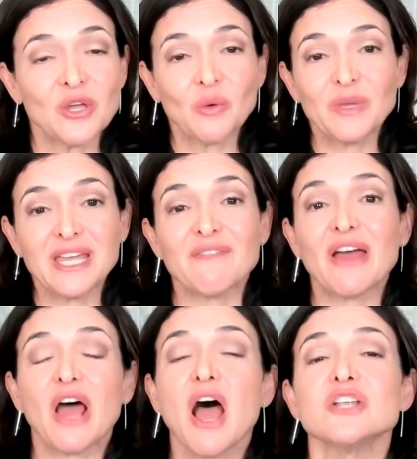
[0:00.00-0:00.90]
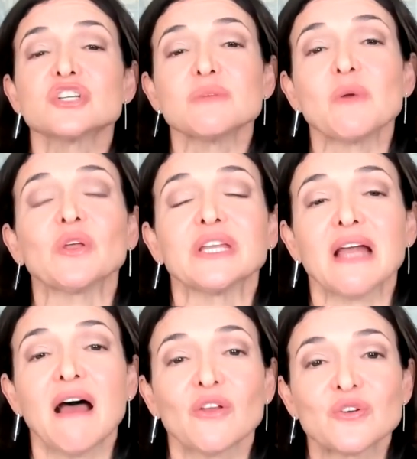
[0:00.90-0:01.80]
We gave out $100 million
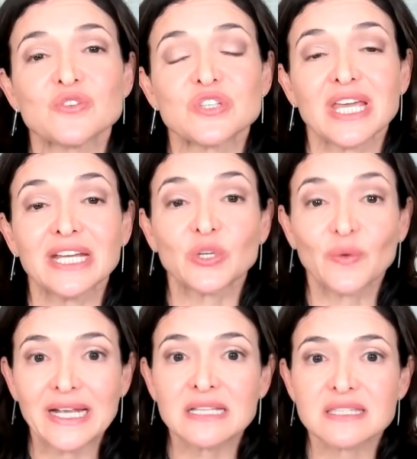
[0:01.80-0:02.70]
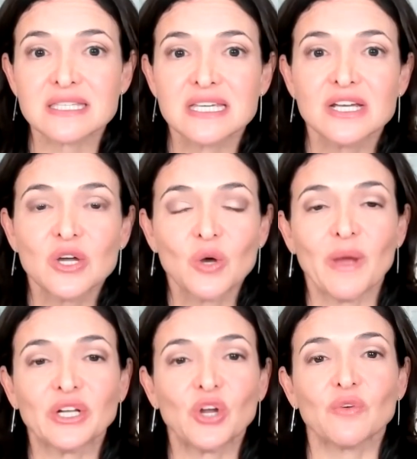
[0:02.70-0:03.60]
in grants
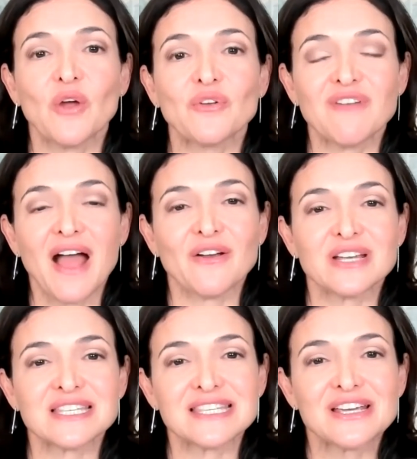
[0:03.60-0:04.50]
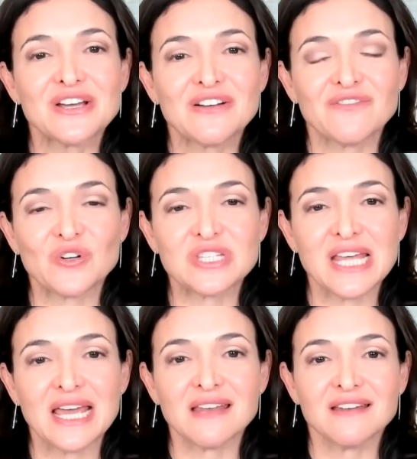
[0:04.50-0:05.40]
when coronavirus first
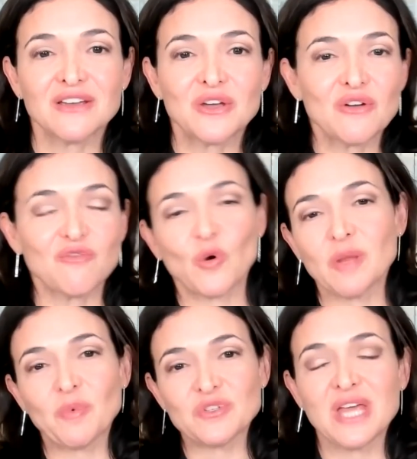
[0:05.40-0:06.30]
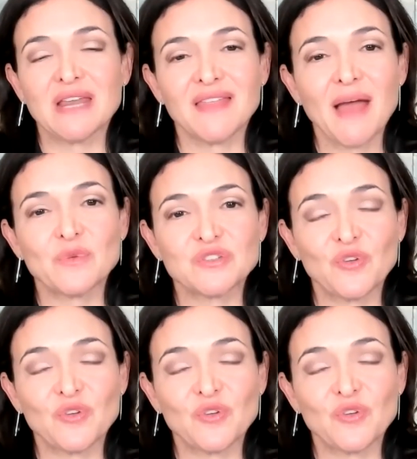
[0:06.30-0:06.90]
hit. 40% of that was for the